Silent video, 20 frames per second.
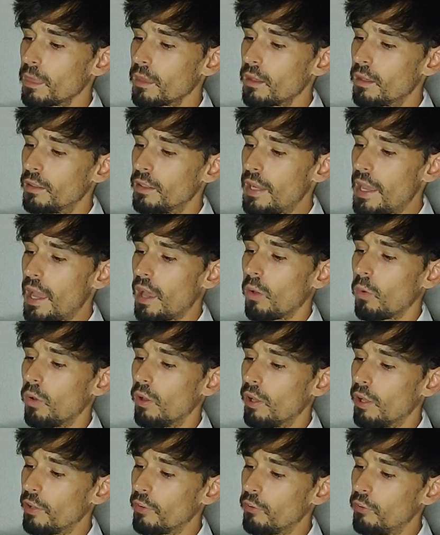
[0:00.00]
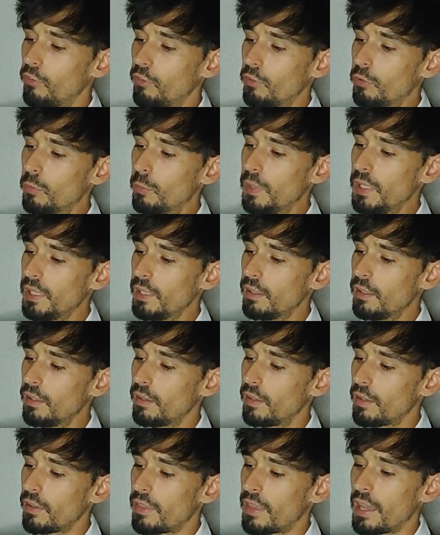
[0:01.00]
Now, assuming
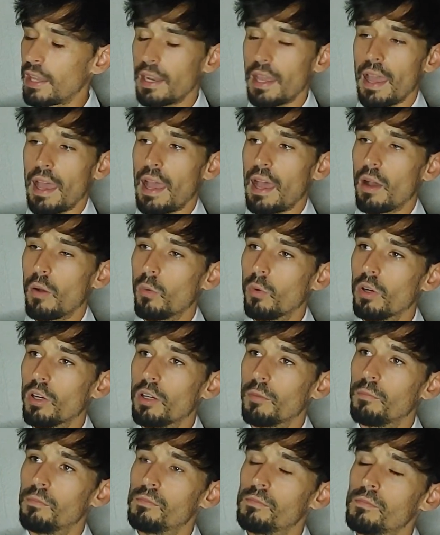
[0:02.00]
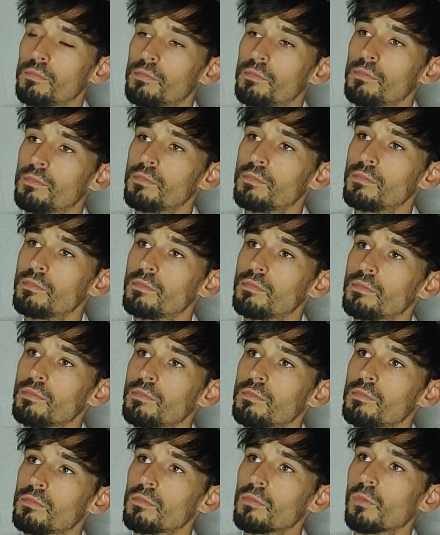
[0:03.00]
that our
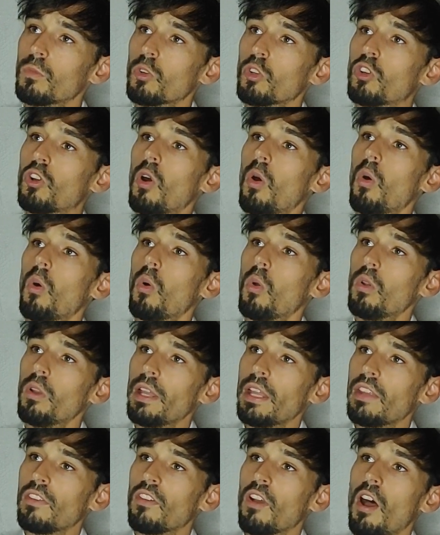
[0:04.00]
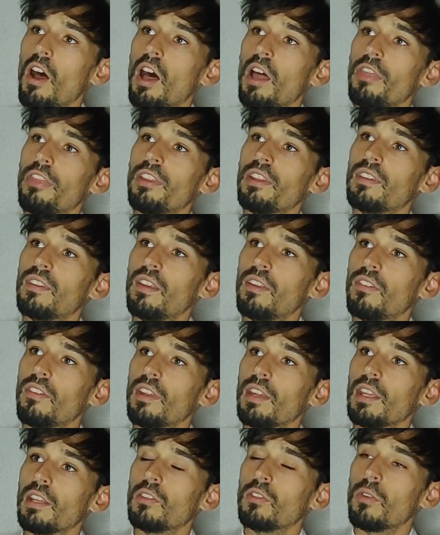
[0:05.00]
goal is authenticity
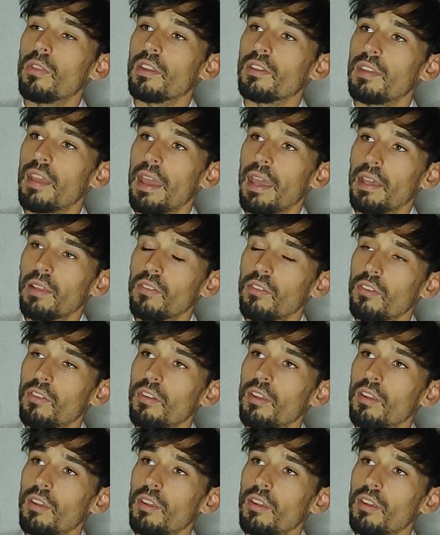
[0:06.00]
to the text,